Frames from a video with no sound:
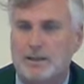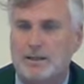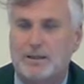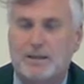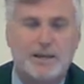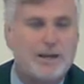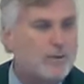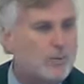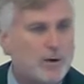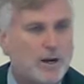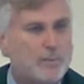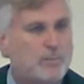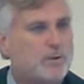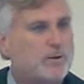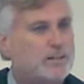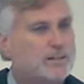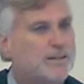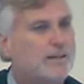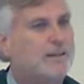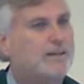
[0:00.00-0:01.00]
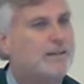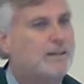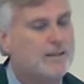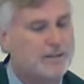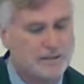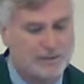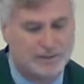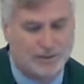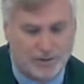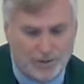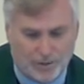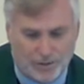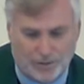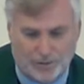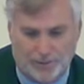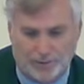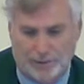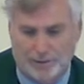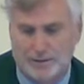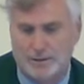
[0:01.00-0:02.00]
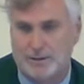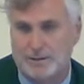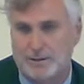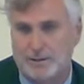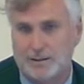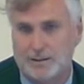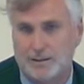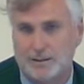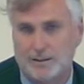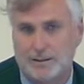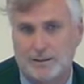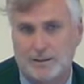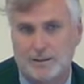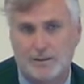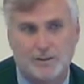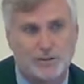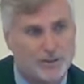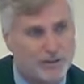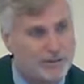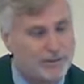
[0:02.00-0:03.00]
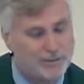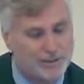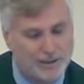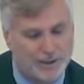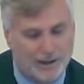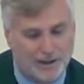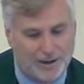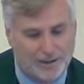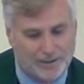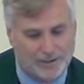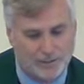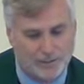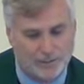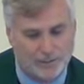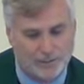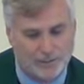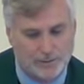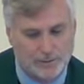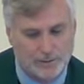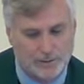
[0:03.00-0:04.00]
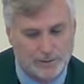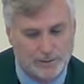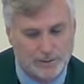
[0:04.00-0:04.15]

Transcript: they represented us all and shared the gospel.